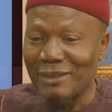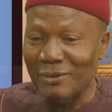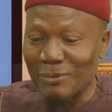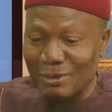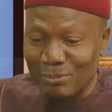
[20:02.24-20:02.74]

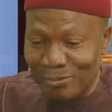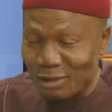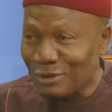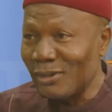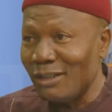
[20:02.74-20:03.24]
with
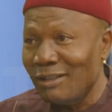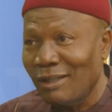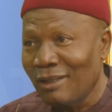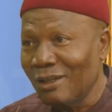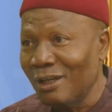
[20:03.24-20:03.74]
members of the
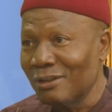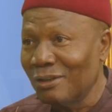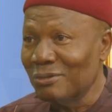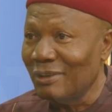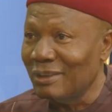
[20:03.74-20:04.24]

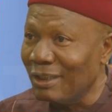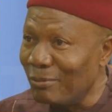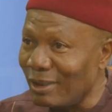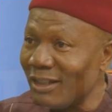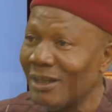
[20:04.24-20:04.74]
House of
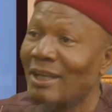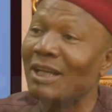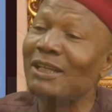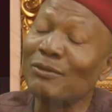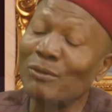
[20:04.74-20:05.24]
Assembly,
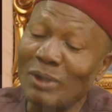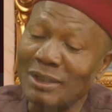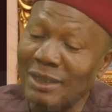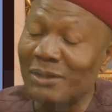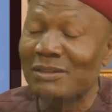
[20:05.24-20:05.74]
even
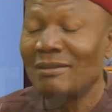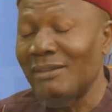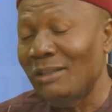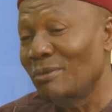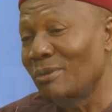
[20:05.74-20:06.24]
when that
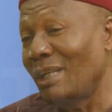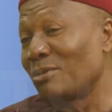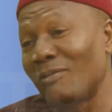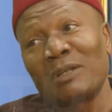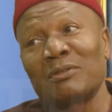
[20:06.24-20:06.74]

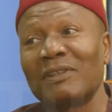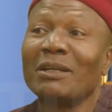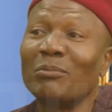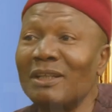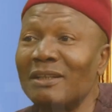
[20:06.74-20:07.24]
of House of
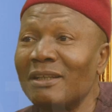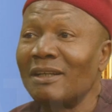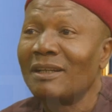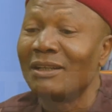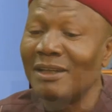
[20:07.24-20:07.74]
Assembly
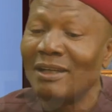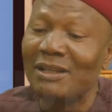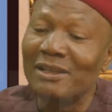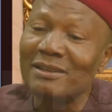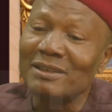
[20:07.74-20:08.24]

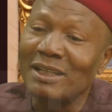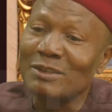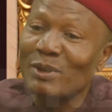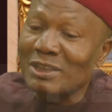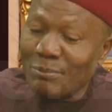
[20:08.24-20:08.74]
is
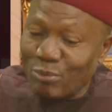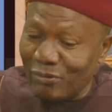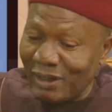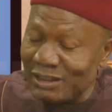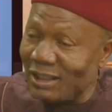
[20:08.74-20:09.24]
expressly
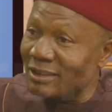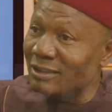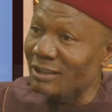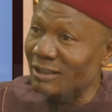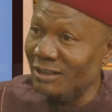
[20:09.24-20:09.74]
provided
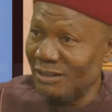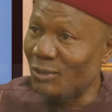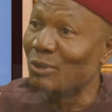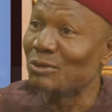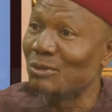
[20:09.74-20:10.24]
in the
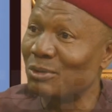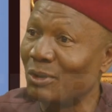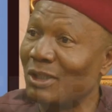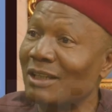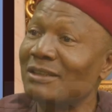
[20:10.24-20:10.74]

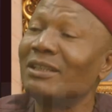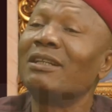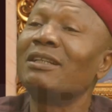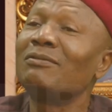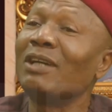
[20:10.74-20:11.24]
Constitution that
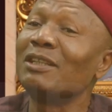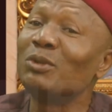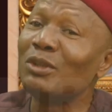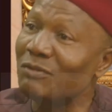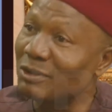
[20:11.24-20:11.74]
if there is
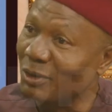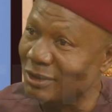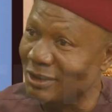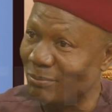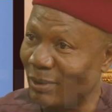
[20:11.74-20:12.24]
no division
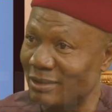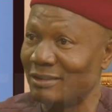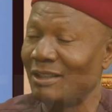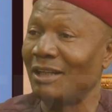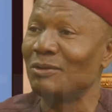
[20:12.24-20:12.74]
in the
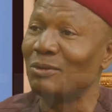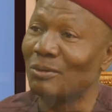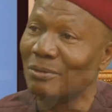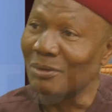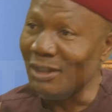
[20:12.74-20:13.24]
party and
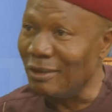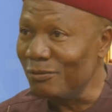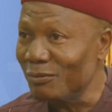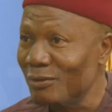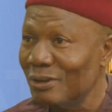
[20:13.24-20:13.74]
you
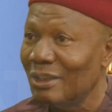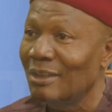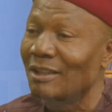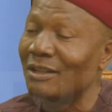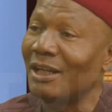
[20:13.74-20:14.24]
leave,
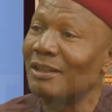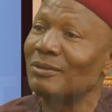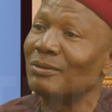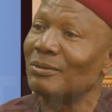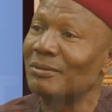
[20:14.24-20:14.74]
that
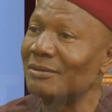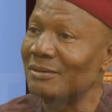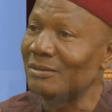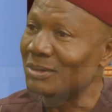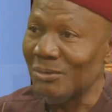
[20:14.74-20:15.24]
you
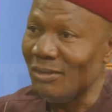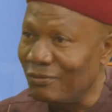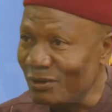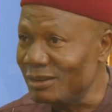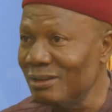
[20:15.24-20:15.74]
should
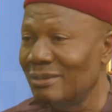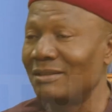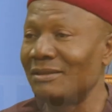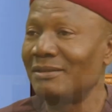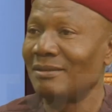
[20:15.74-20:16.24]
leave your
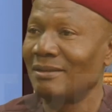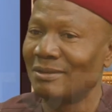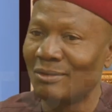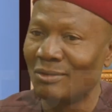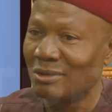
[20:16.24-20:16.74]
seat,
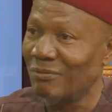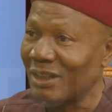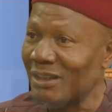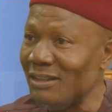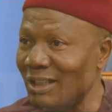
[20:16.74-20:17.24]
you should
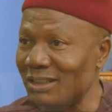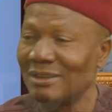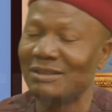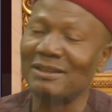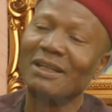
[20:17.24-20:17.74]
vacate your seat.